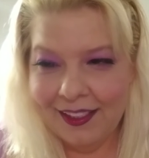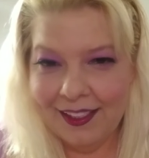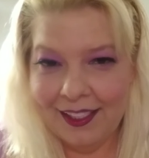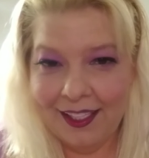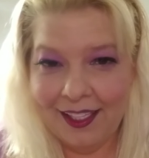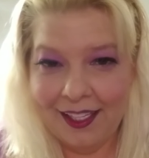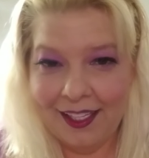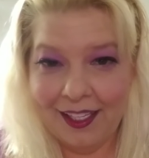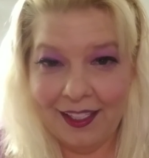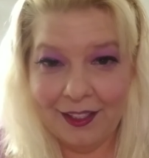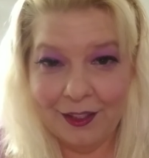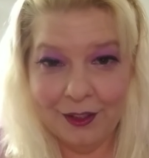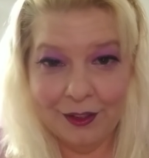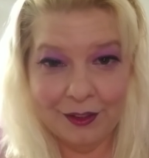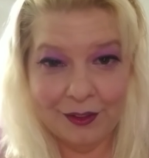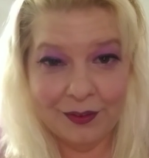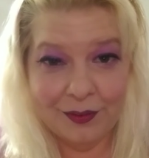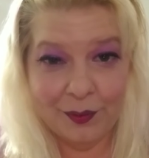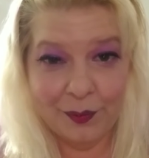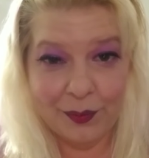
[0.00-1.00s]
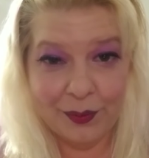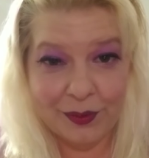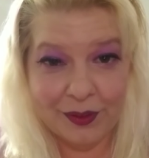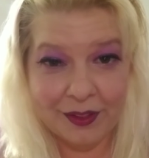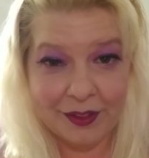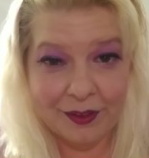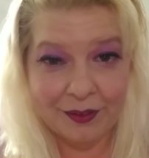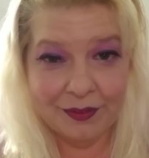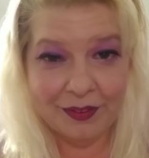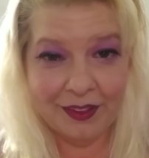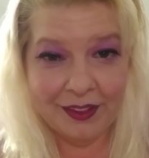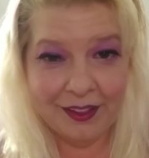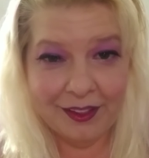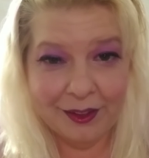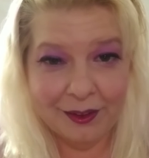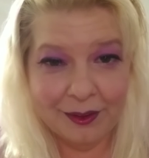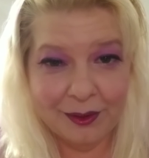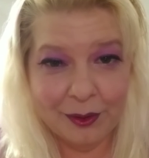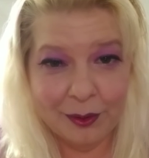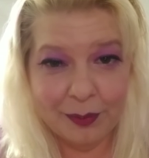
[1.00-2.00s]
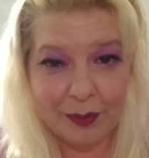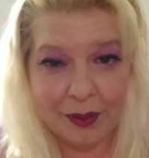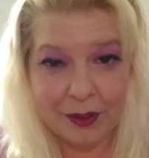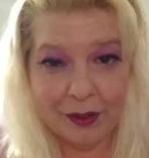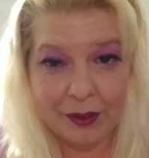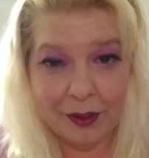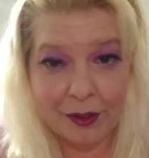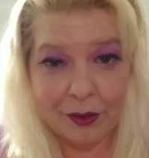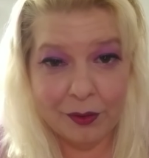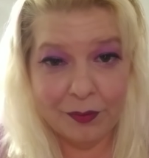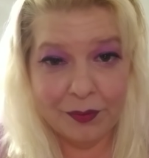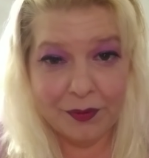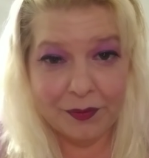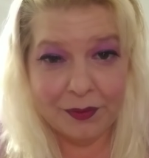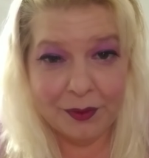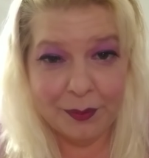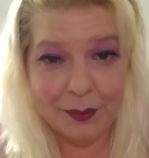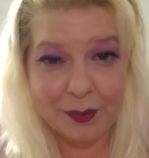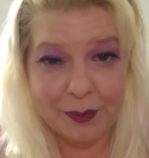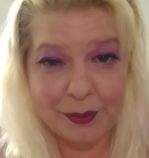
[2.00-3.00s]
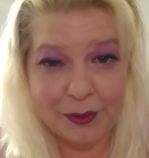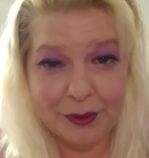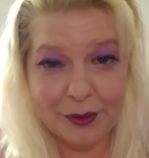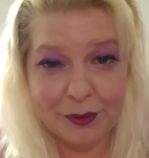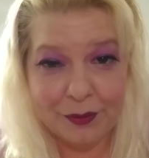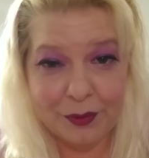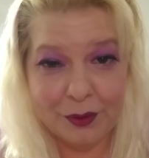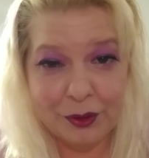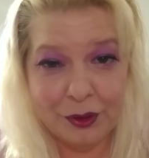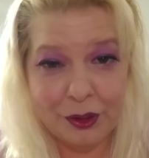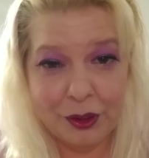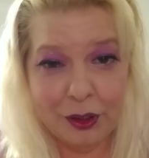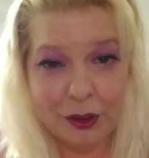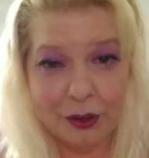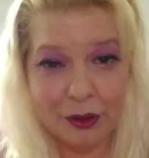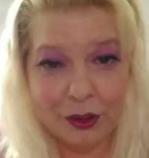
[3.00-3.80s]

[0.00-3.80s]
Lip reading: I just forwarded the video to about 150 members of her church.